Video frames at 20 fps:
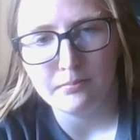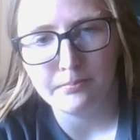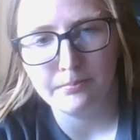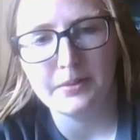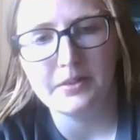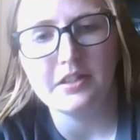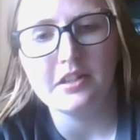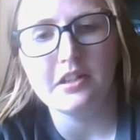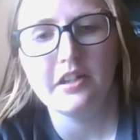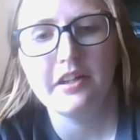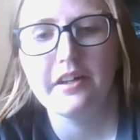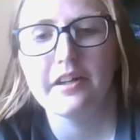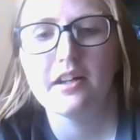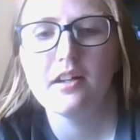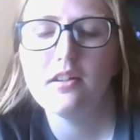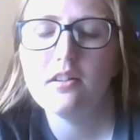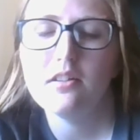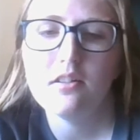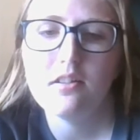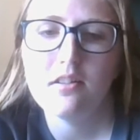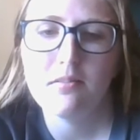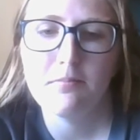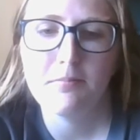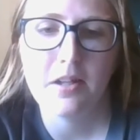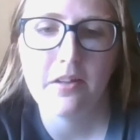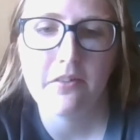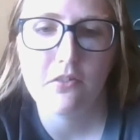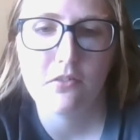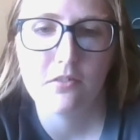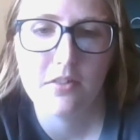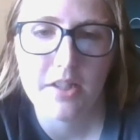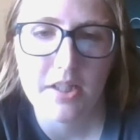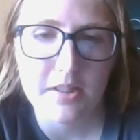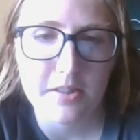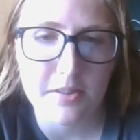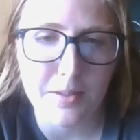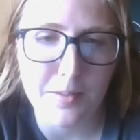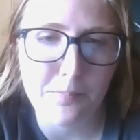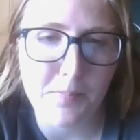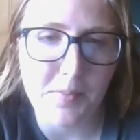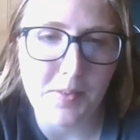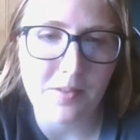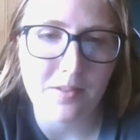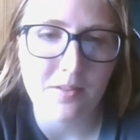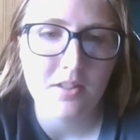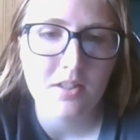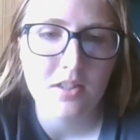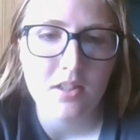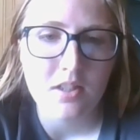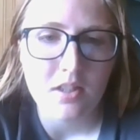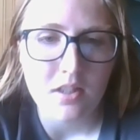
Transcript: But yeah, I mean, it's really creepy.